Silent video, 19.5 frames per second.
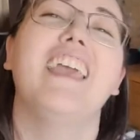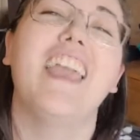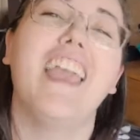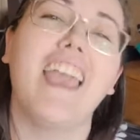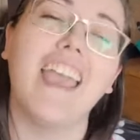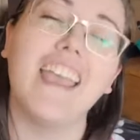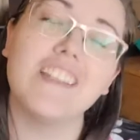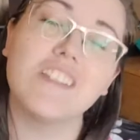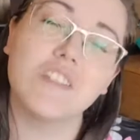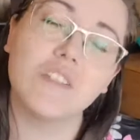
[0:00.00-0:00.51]

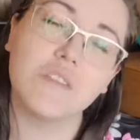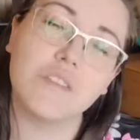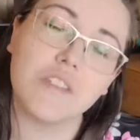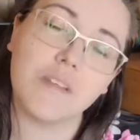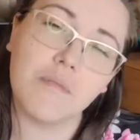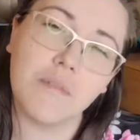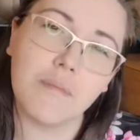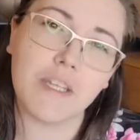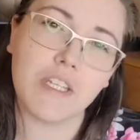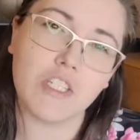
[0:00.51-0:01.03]
And so
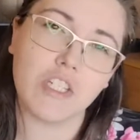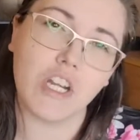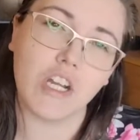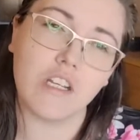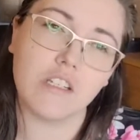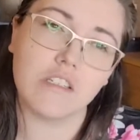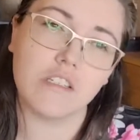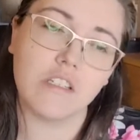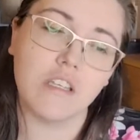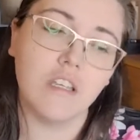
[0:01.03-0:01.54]
some of my
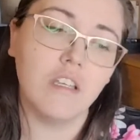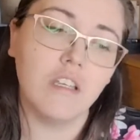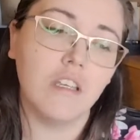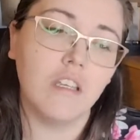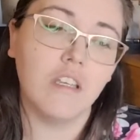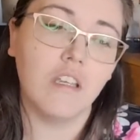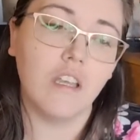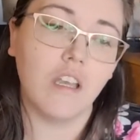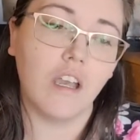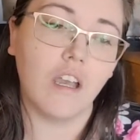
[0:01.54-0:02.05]
charts,
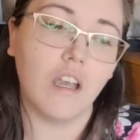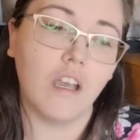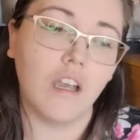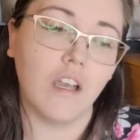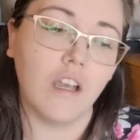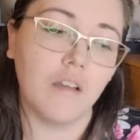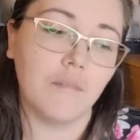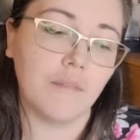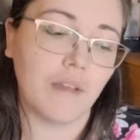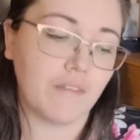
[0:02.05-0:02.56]

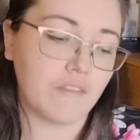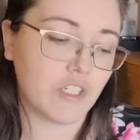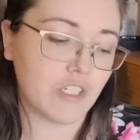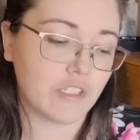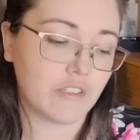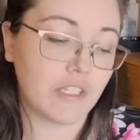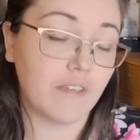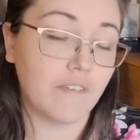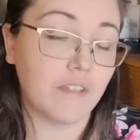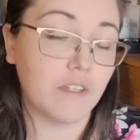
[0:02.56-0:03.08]
I've
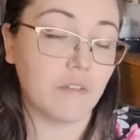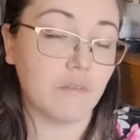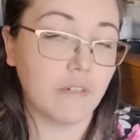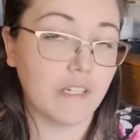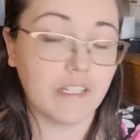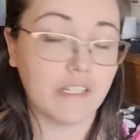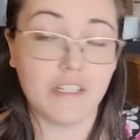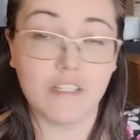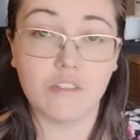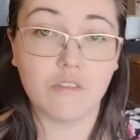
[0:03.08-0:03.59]
just given the
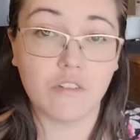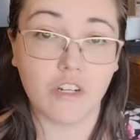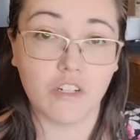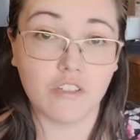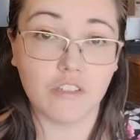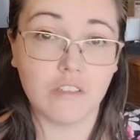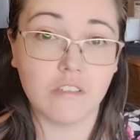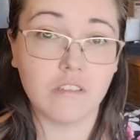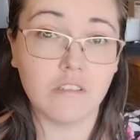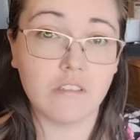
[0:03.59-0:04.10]
written
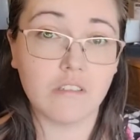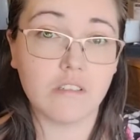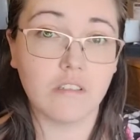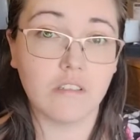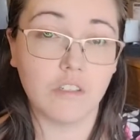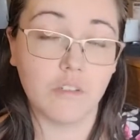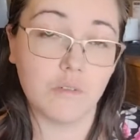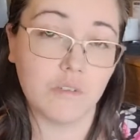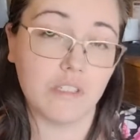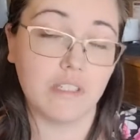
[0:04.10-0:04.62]
instructions
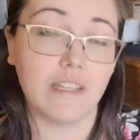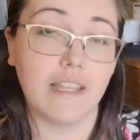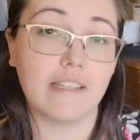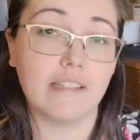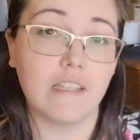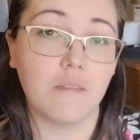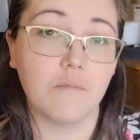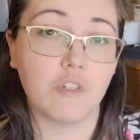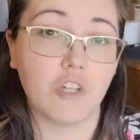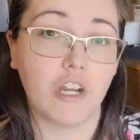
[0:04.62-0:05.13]
using
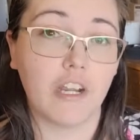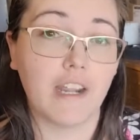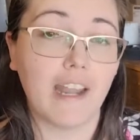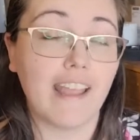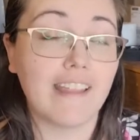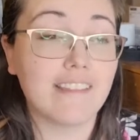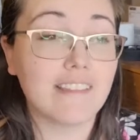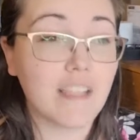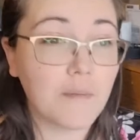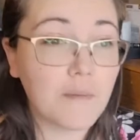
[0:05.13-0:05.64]
that same chart.
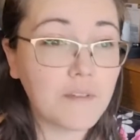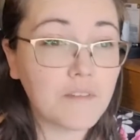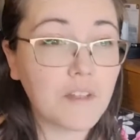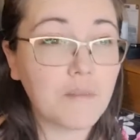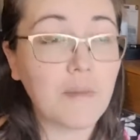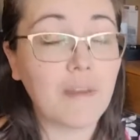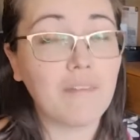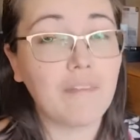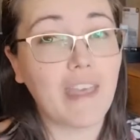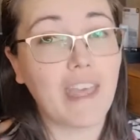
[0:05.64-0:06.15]
And some of
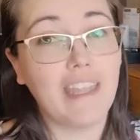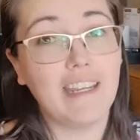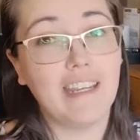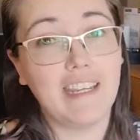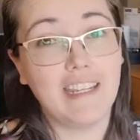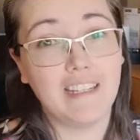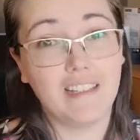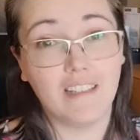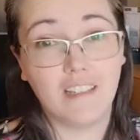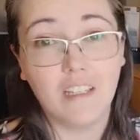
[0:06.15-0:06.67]
them I've
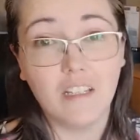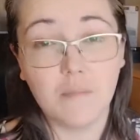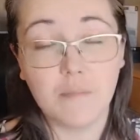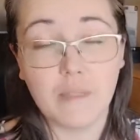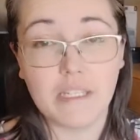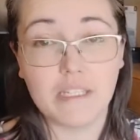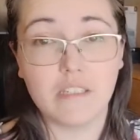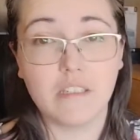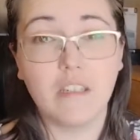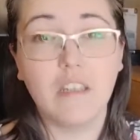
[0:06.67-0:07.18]
edited a little
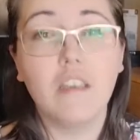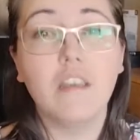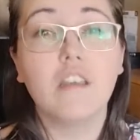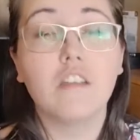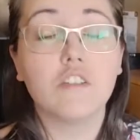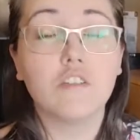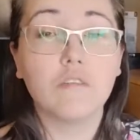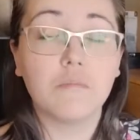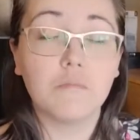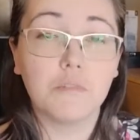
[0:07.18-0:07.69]
bit
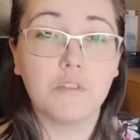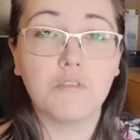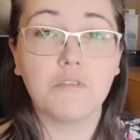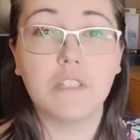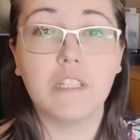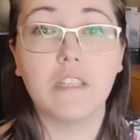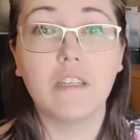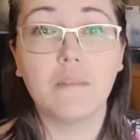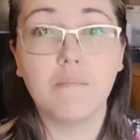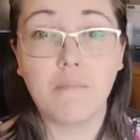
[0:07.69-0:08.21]
to remove
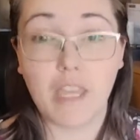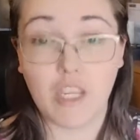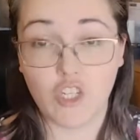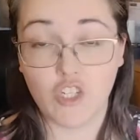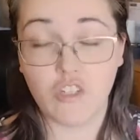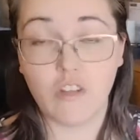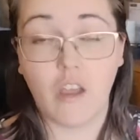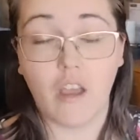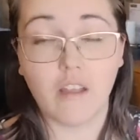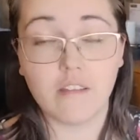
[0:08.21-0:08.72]
the
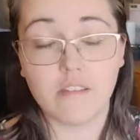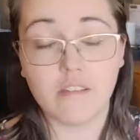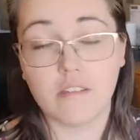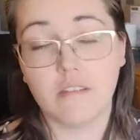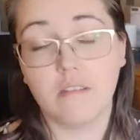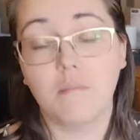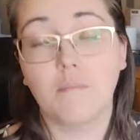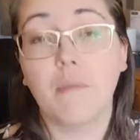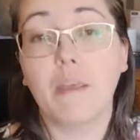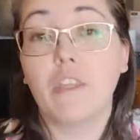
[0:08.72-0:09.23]
mesh
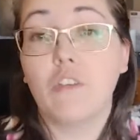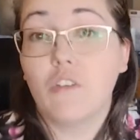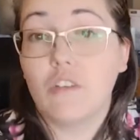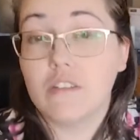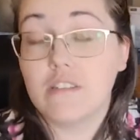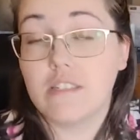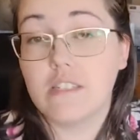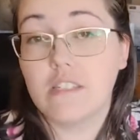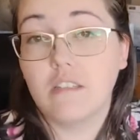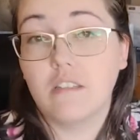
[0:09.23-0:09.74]
dots, but you can
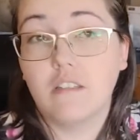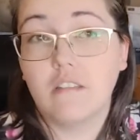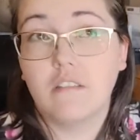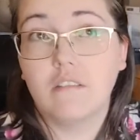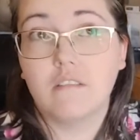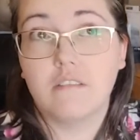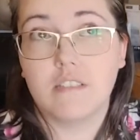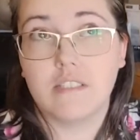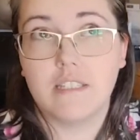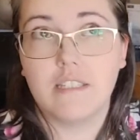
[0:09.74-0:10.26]

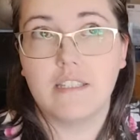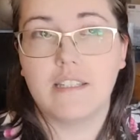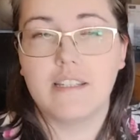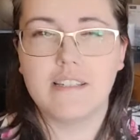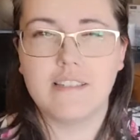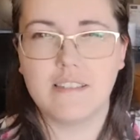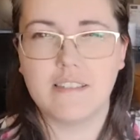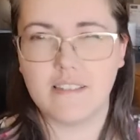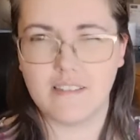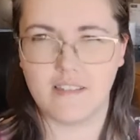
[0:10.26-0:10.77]
still see that
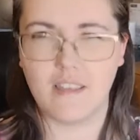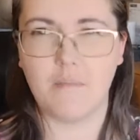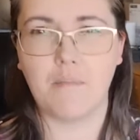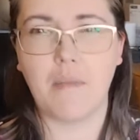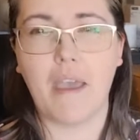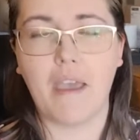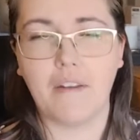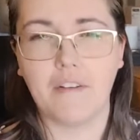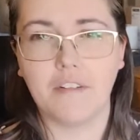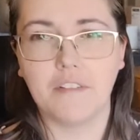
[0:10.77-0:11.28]
it's the same
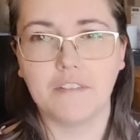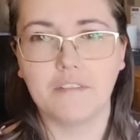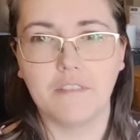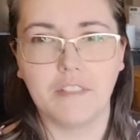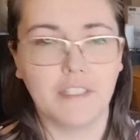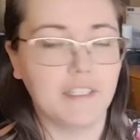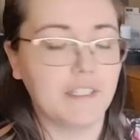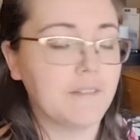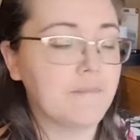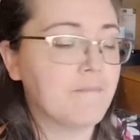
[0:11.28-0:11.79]
pattern,
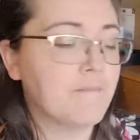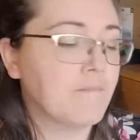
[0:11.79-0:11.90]
really.